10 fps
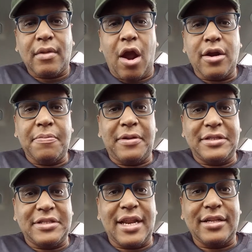or the
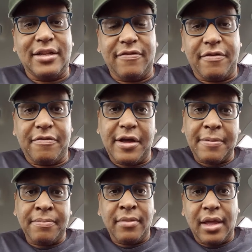places that I delivered
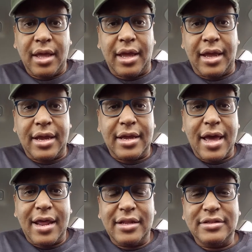from, and
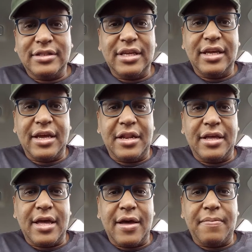I didn't see
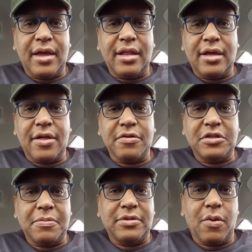any other
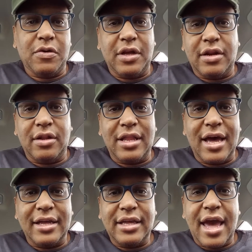tips that were done online